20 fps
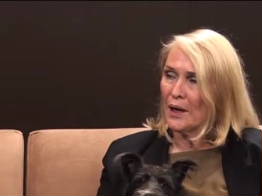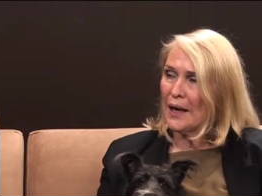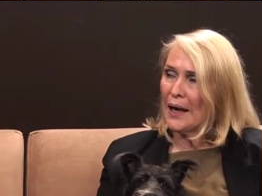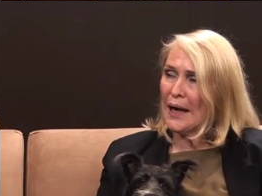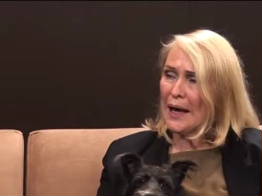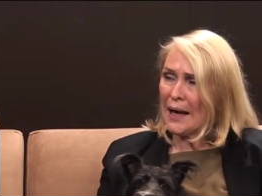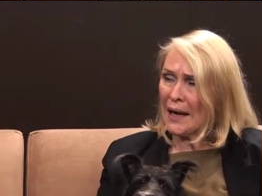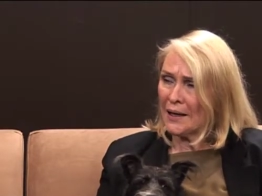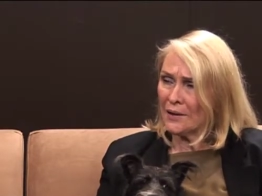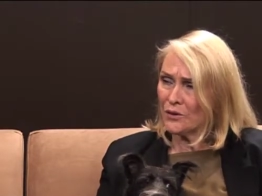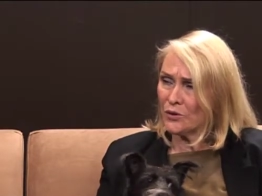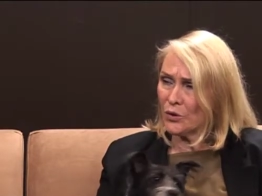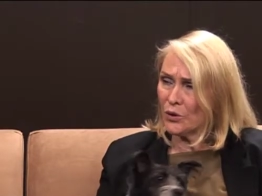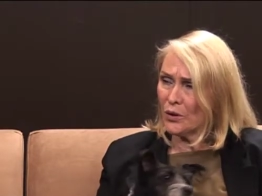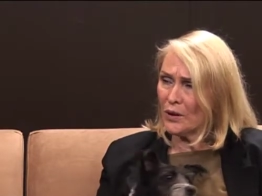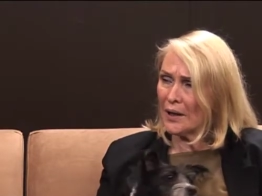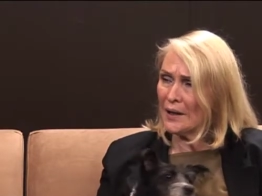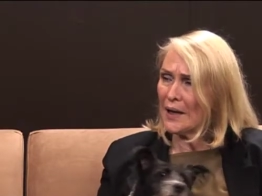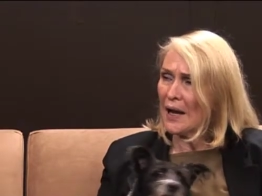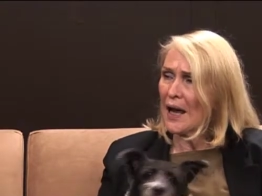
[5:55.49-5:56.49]

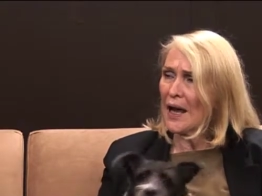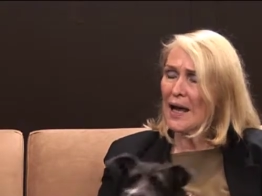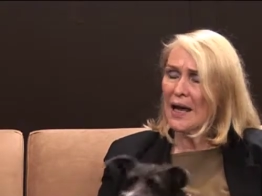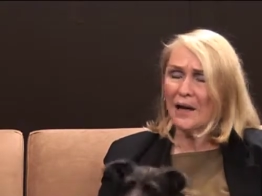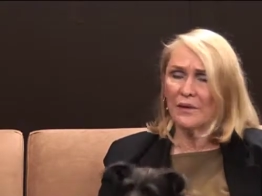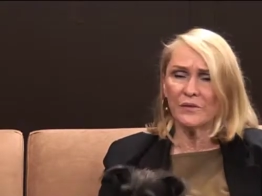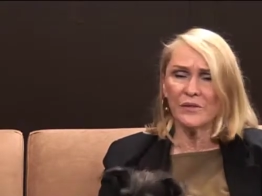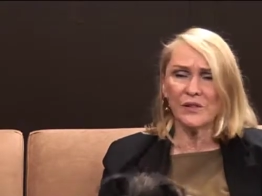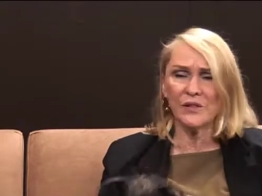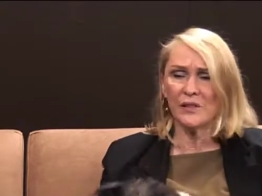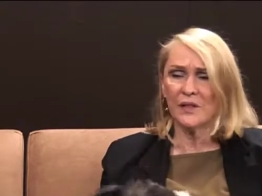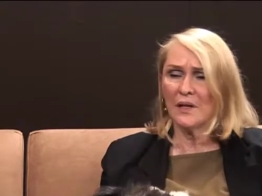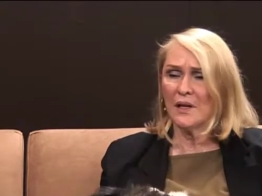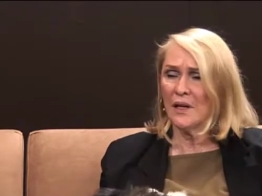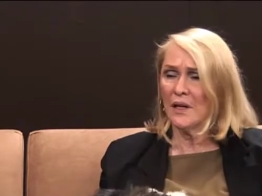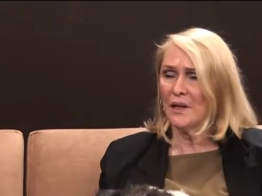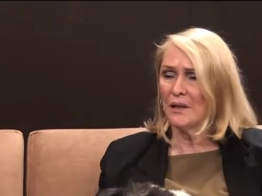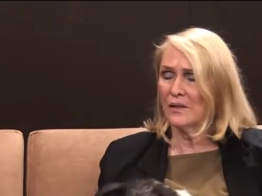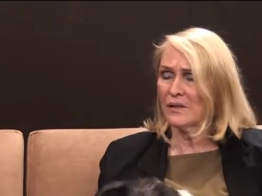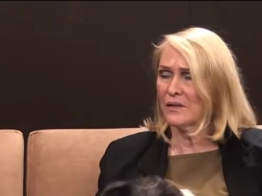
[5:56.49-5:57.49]
handle and I have
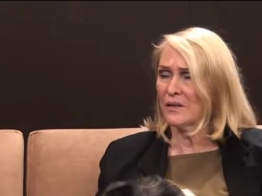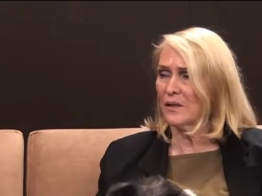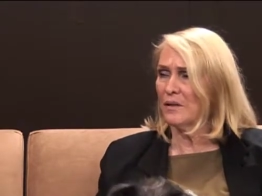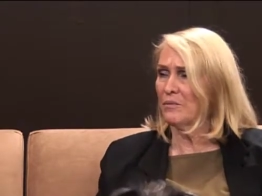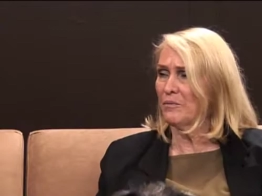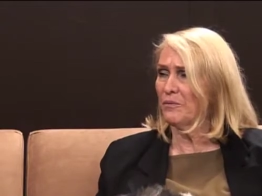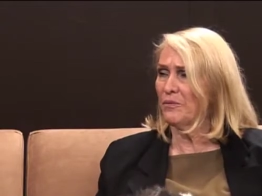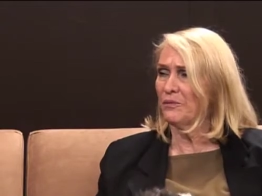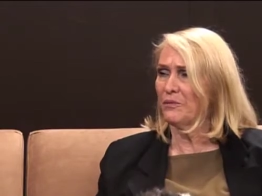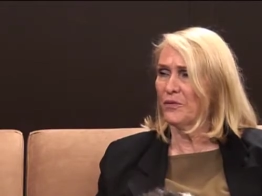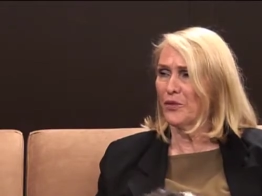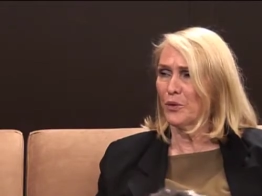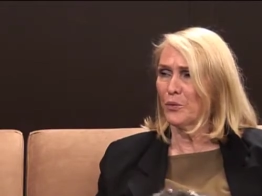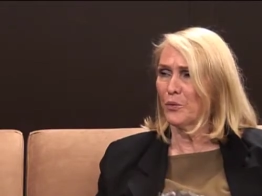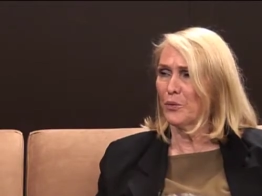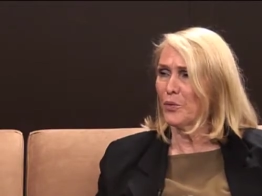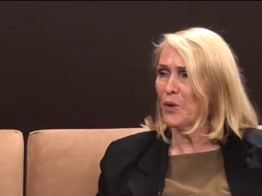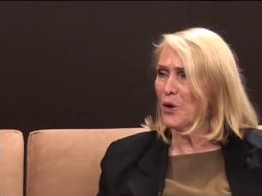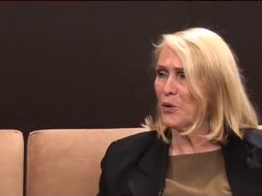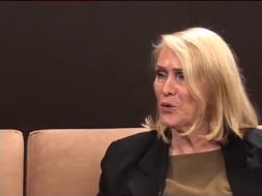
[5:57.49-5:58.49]
seen some
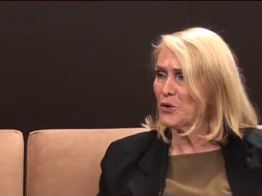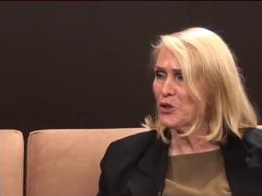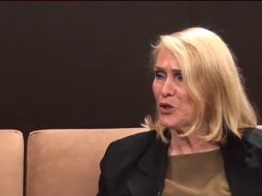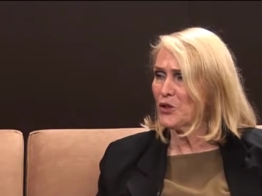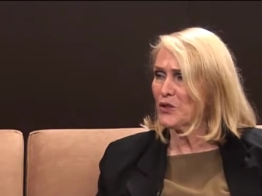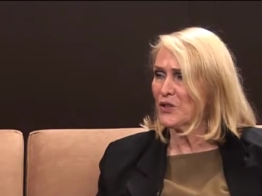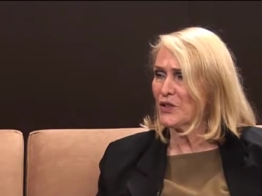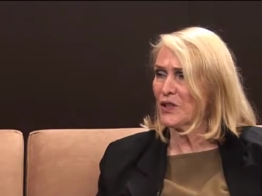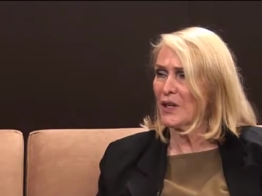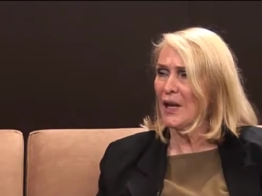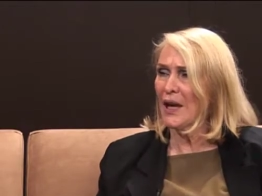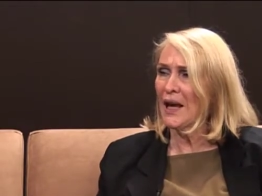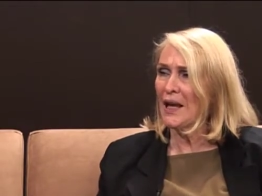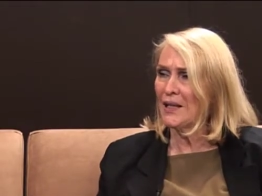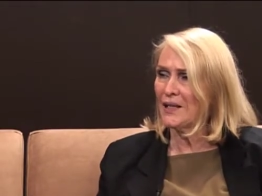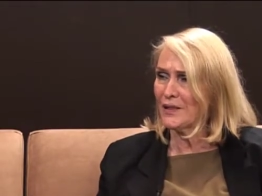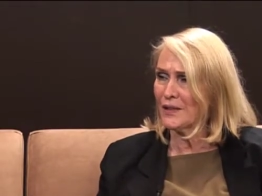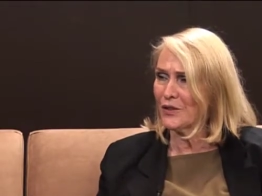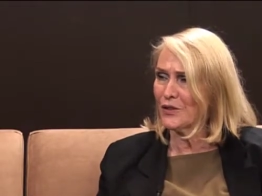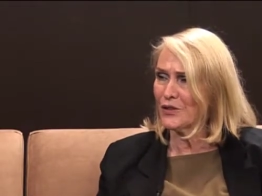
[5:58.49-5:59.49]
ferocious
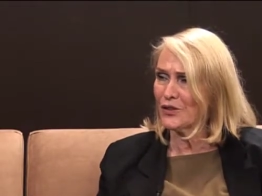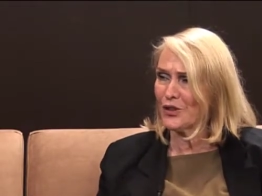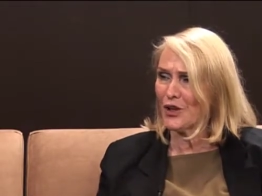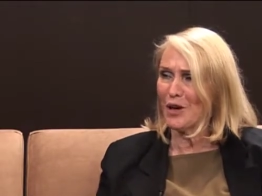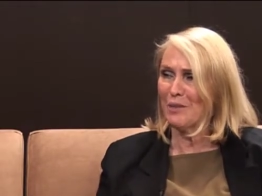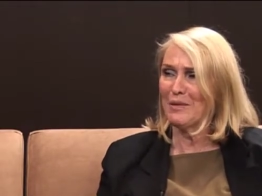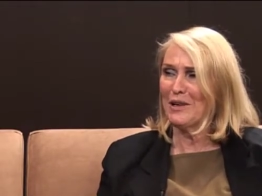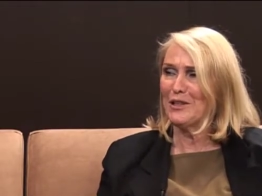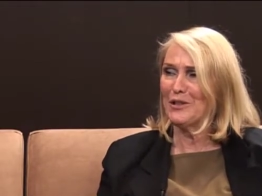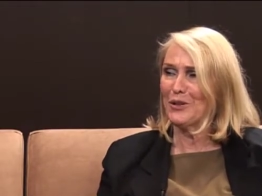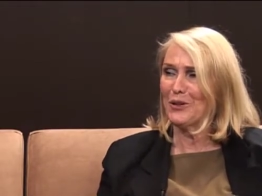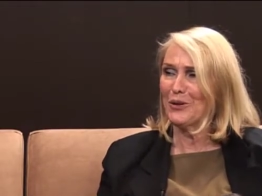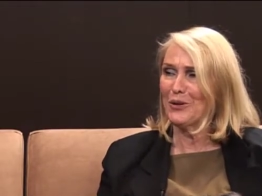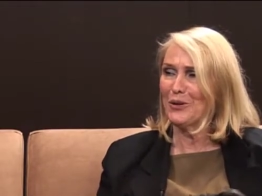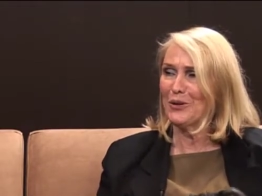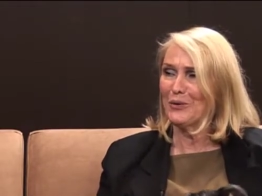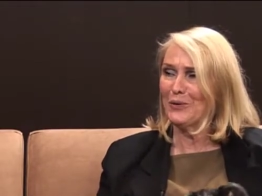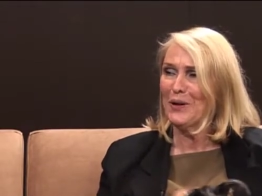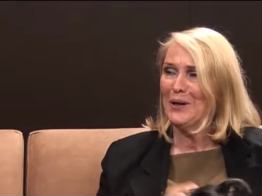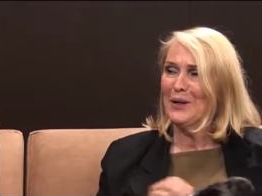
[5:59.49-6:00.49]
cases come into
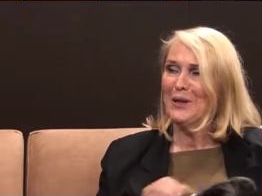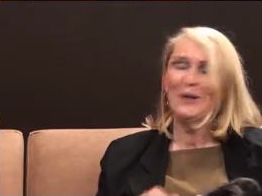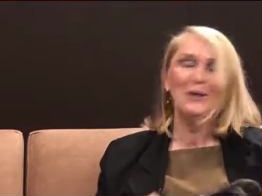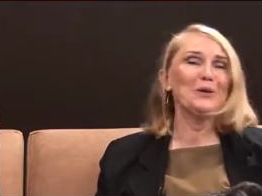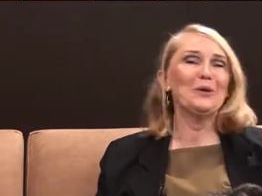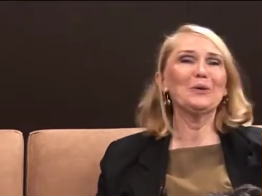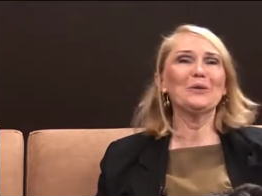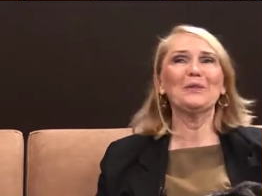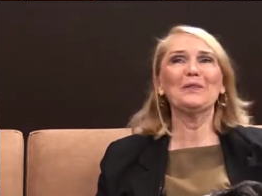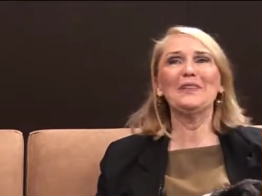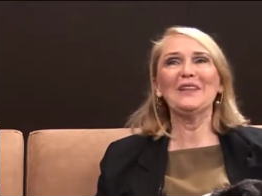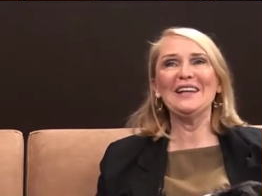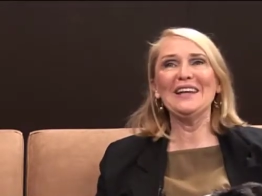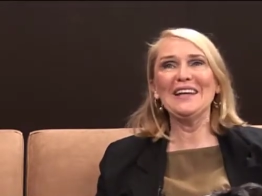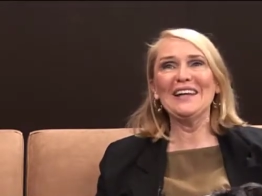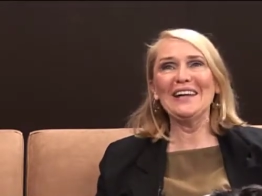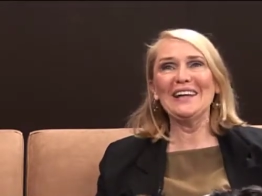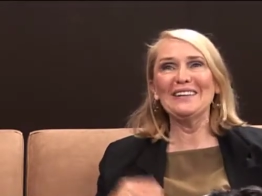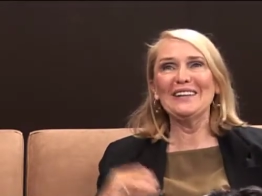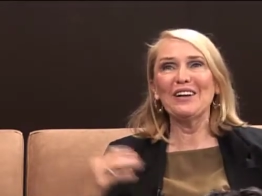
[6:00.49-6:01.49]
your your
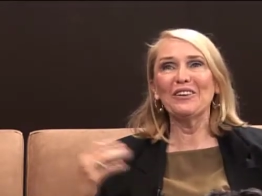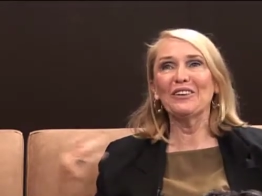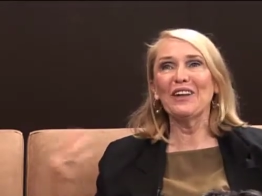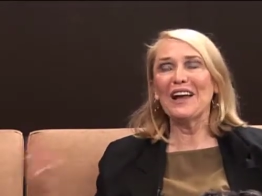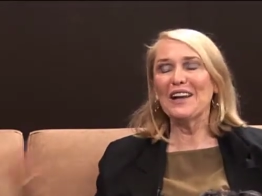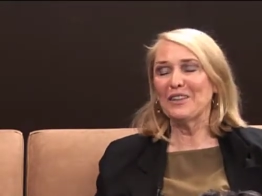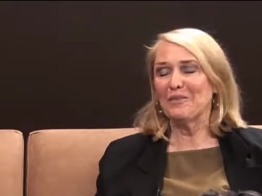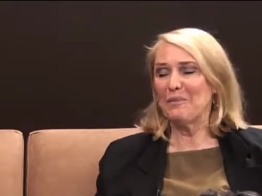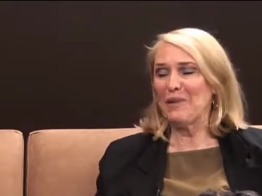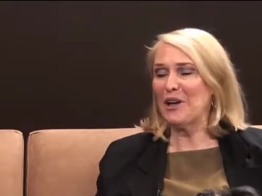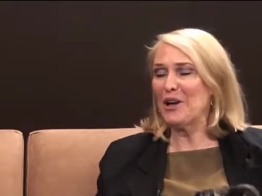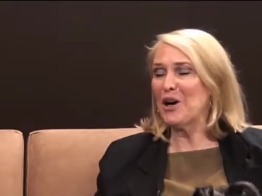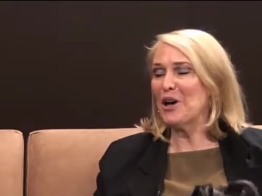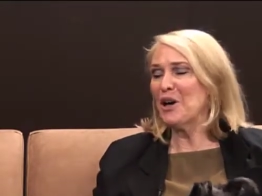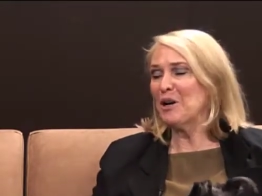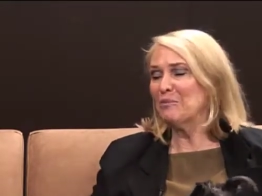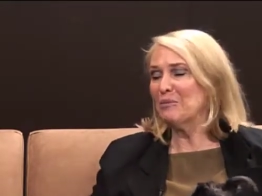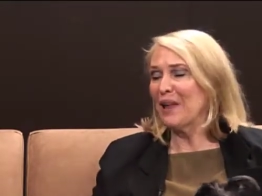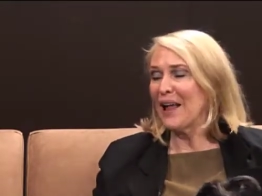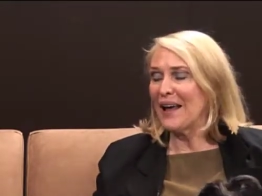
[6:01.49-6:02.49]
thing and they're uh. like
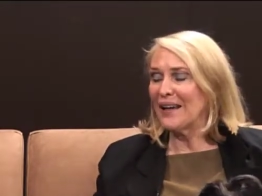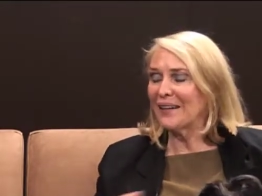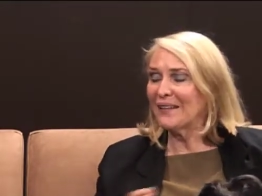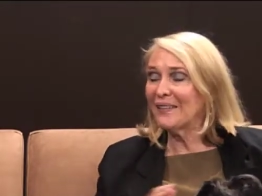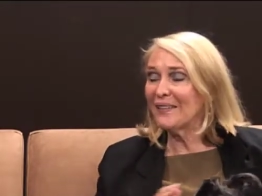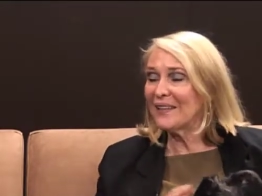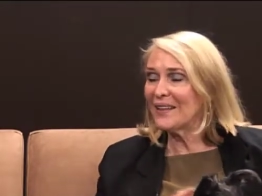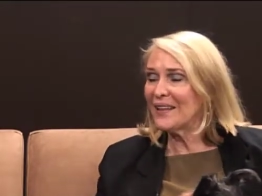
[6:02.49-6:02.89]
become like